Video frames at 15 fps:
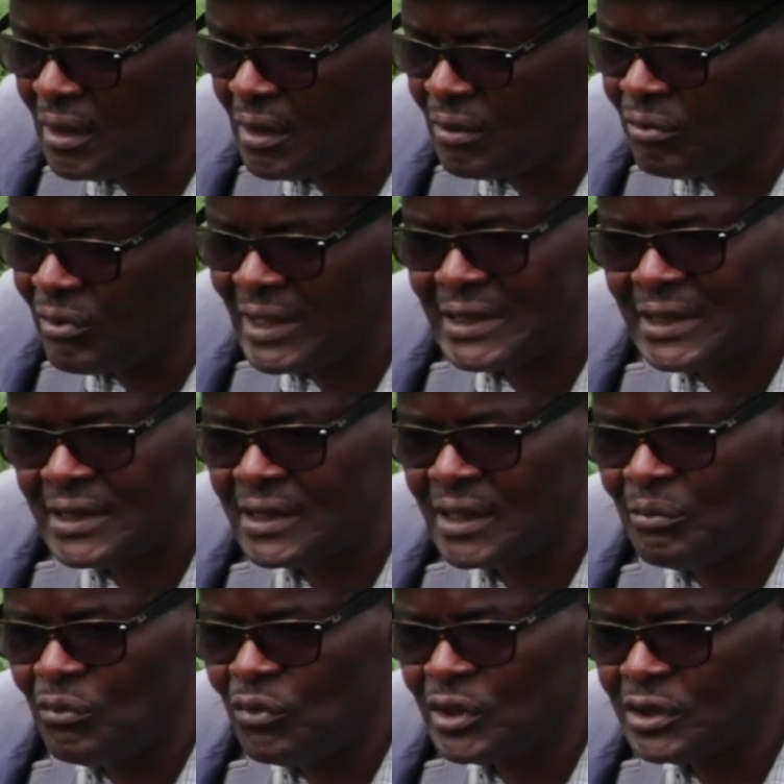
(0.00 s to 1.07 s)

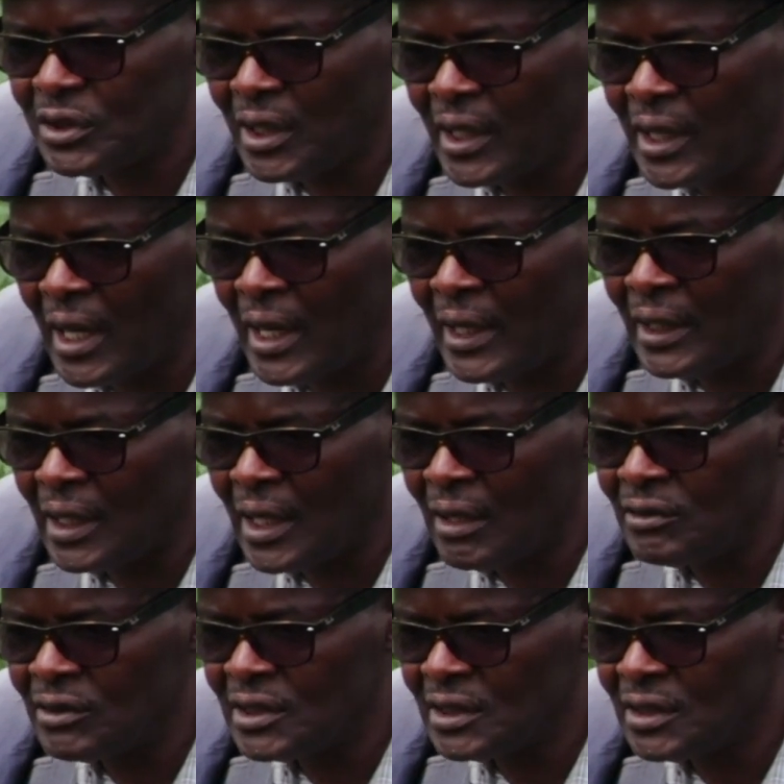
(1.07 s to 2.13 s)
racism, which I
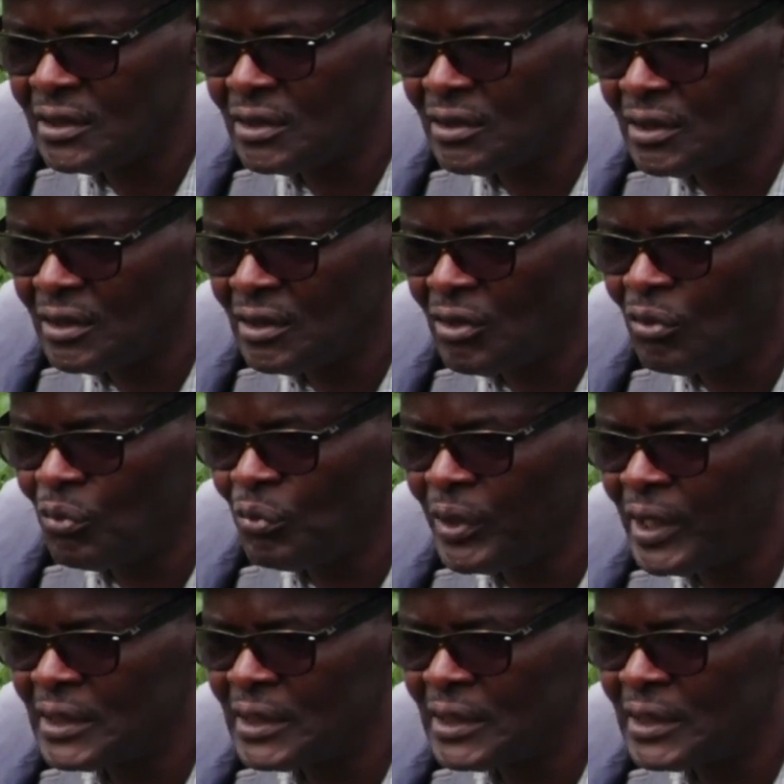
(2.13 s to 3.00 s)
encountered, or we